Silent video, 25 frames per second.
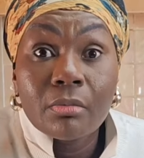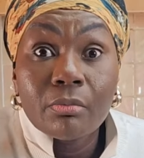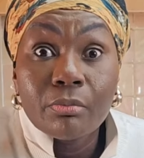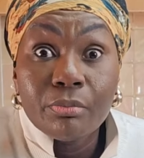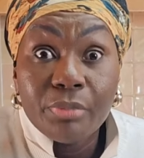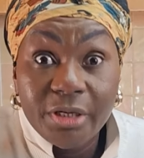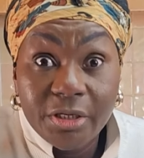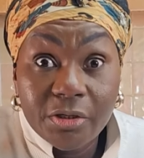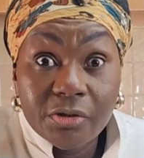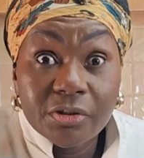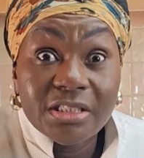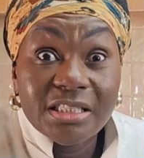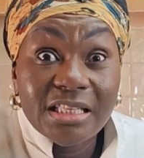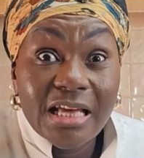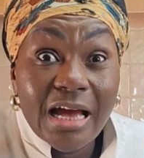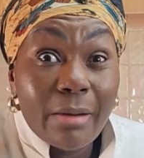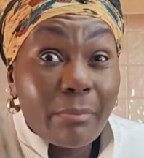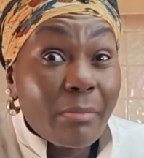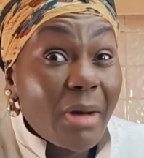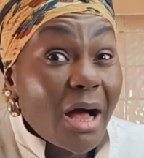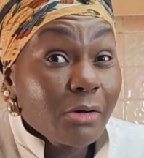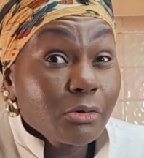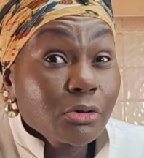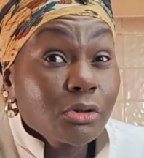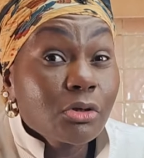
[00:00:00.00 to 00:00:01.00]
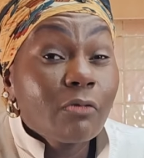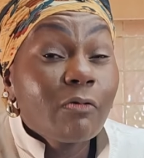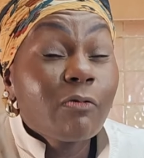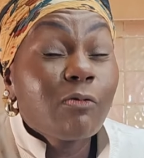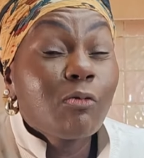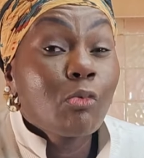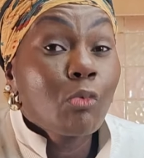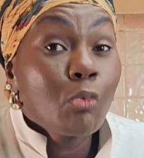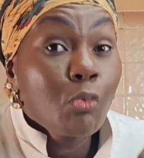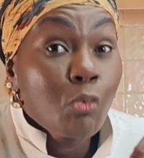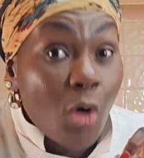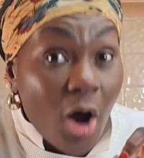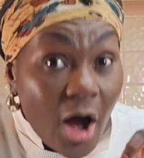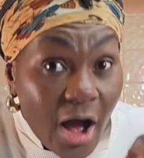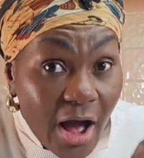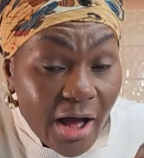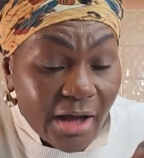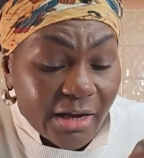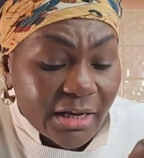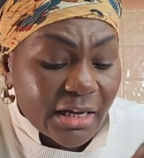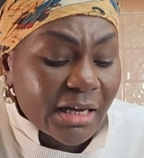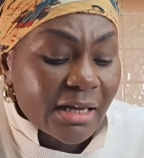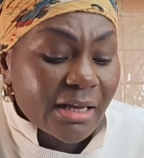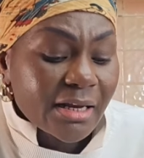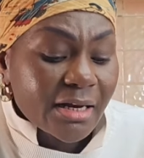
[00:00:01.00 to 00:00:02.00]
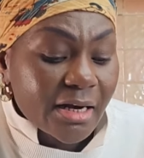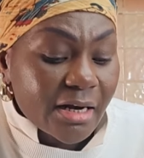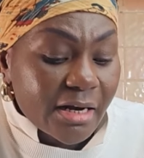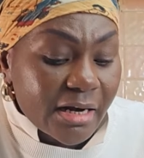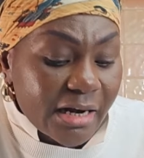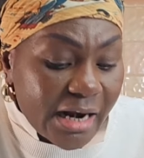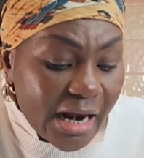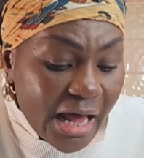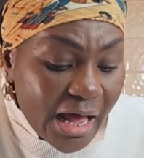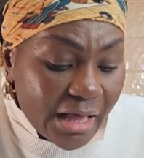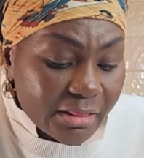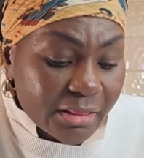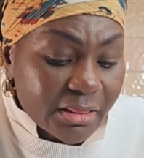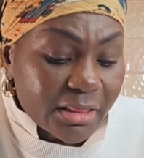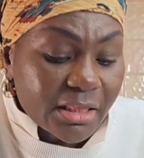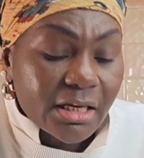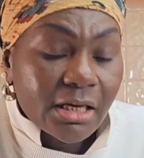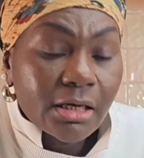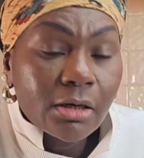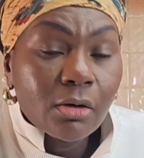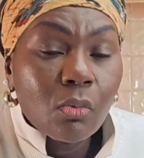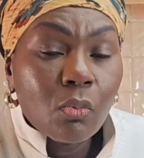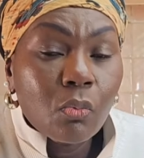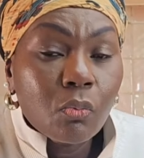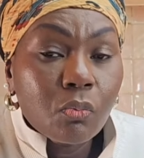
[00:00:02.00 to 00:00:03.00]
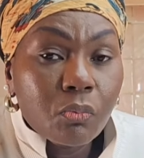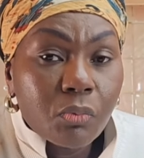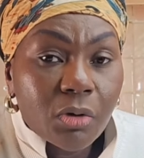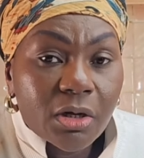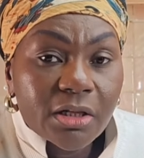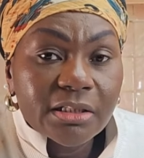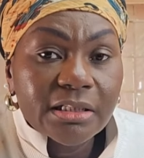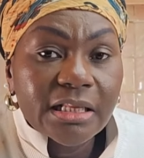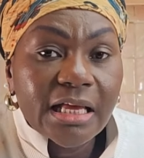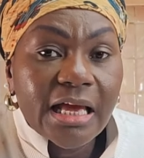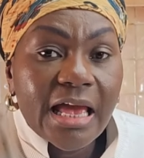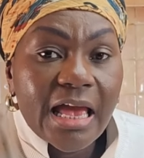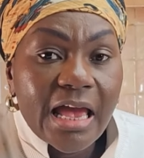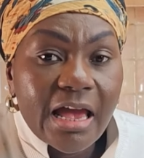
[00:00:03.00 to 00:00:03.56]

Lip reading: Because the amount of work, nothing will